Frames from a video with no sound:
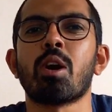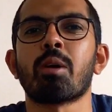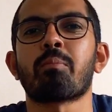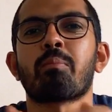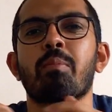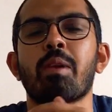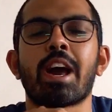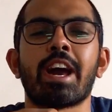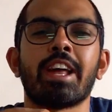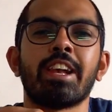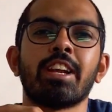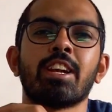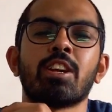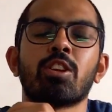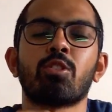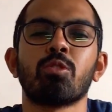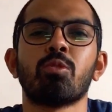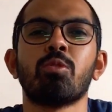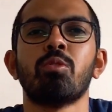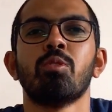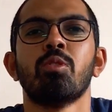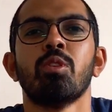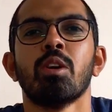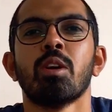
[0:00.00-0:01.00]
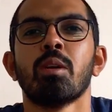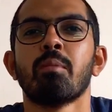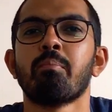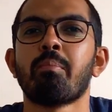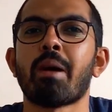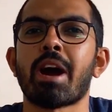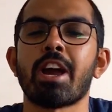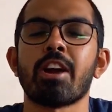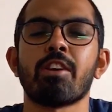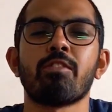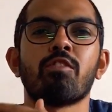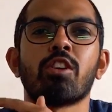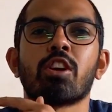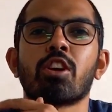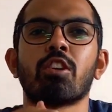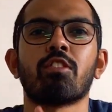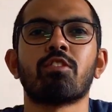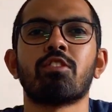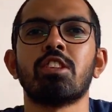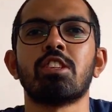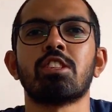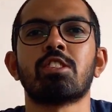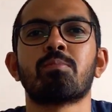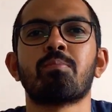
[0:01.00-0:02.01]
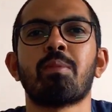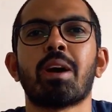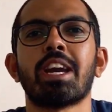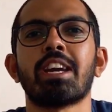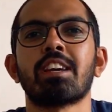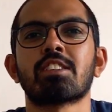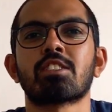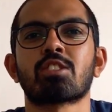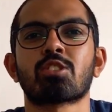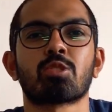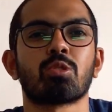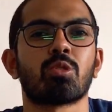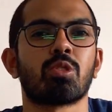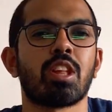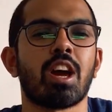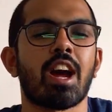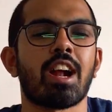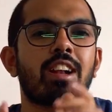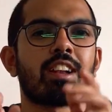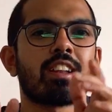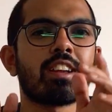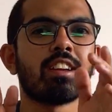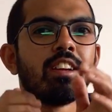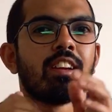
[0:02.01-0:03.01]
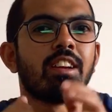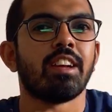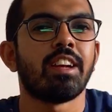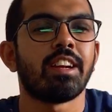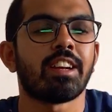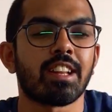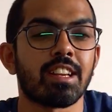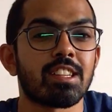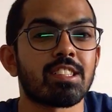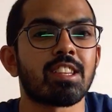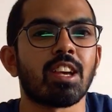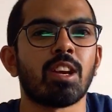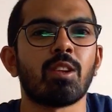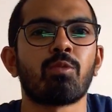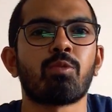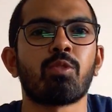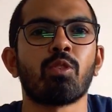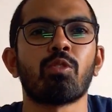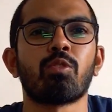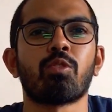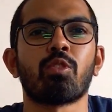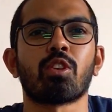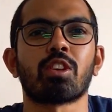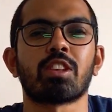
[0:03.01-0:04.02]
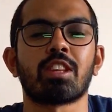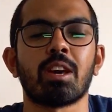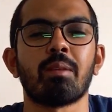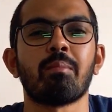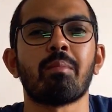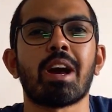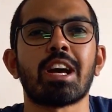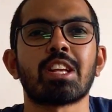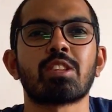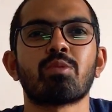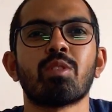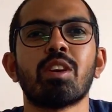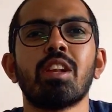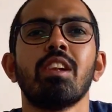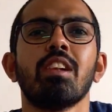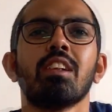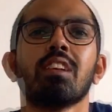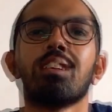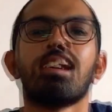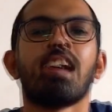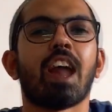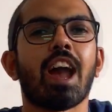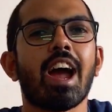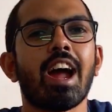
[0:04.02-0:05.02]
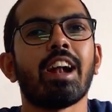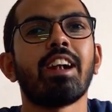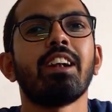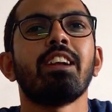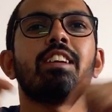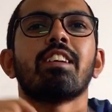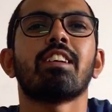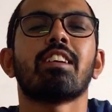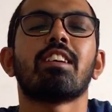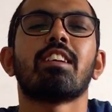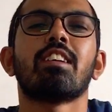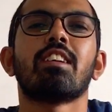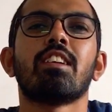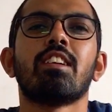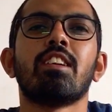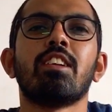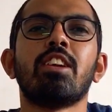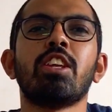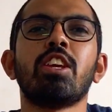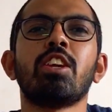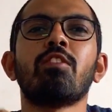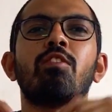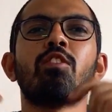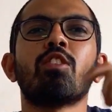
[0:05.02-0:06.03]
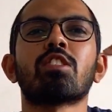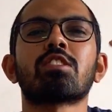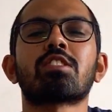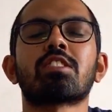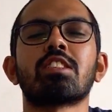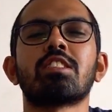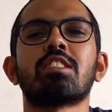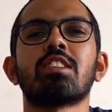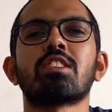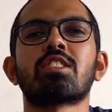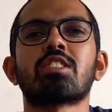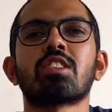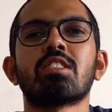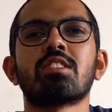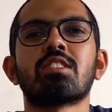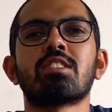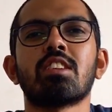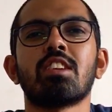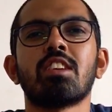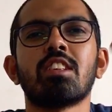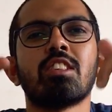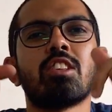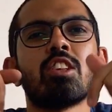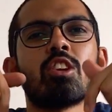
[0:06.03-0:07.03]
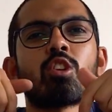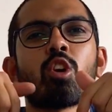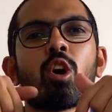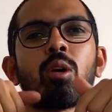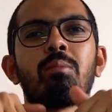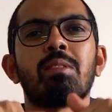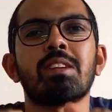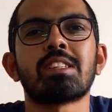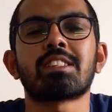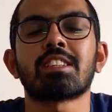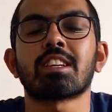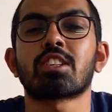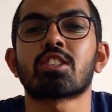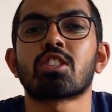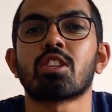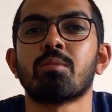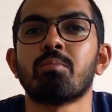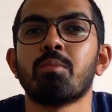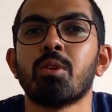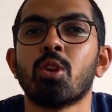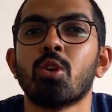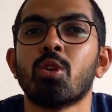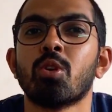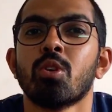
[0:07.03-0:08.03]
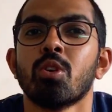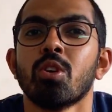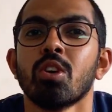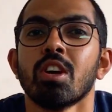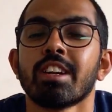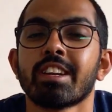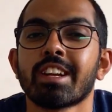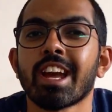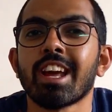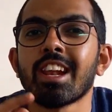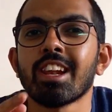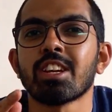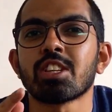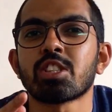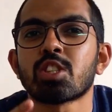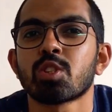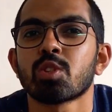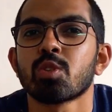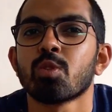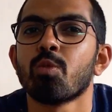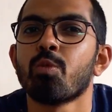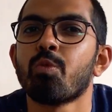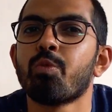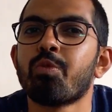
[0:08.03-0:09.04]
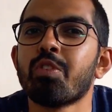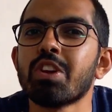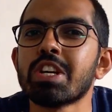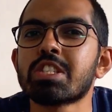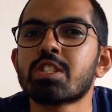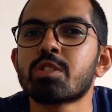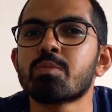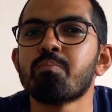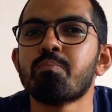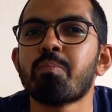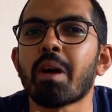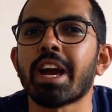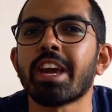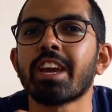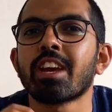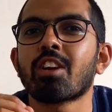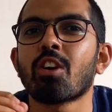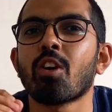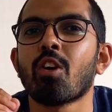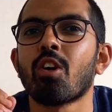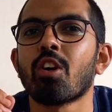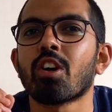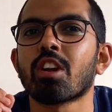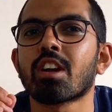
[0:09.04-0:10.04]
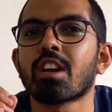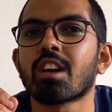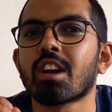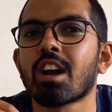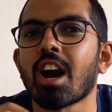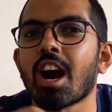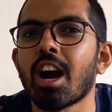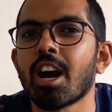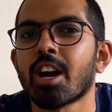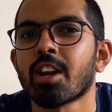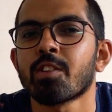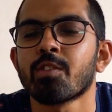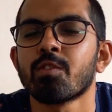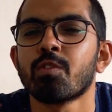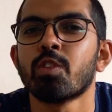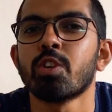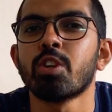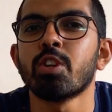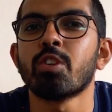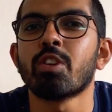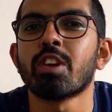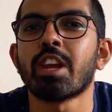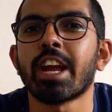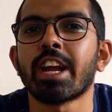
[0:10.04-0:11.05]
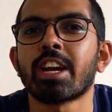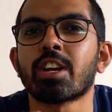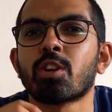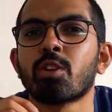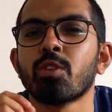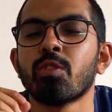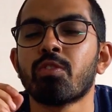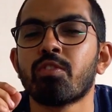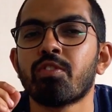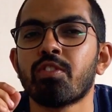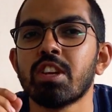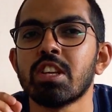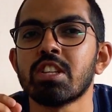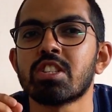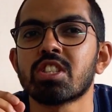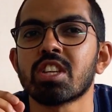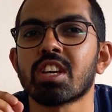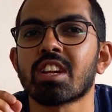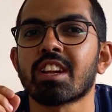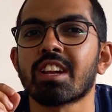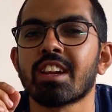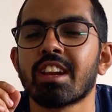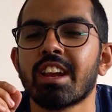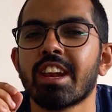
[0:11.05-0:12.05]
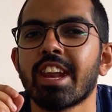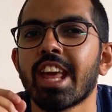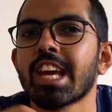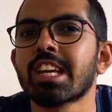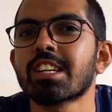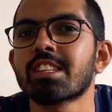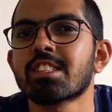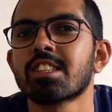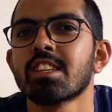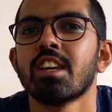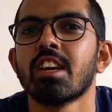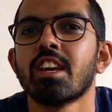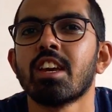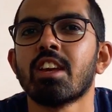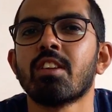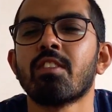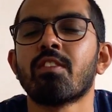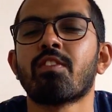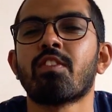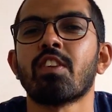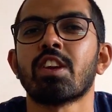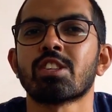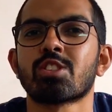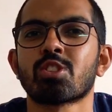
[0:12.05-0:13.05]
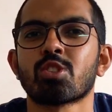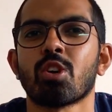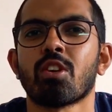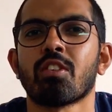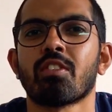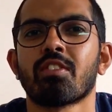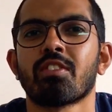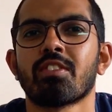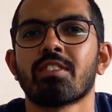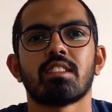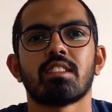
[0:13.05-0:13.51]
are planning to buy one of these bikes so that it is helpful for them as well. And leave your suggestions in the comment section below. Tell us which bike or car would you like to feature next in Face Off.